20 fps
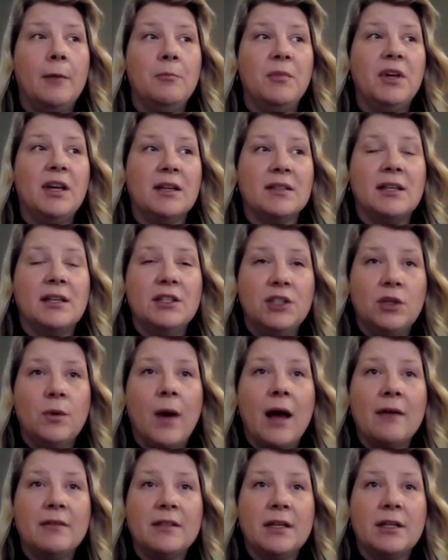because I do
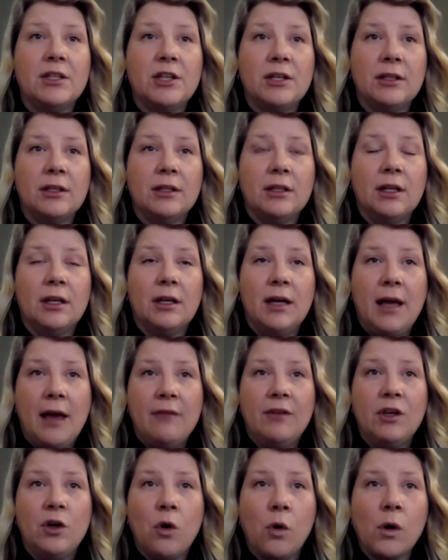have such a
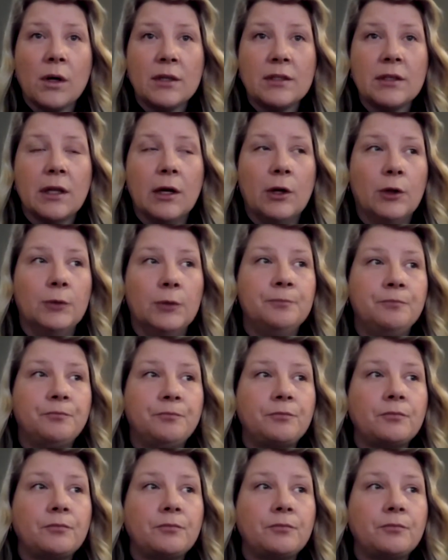heavy course load.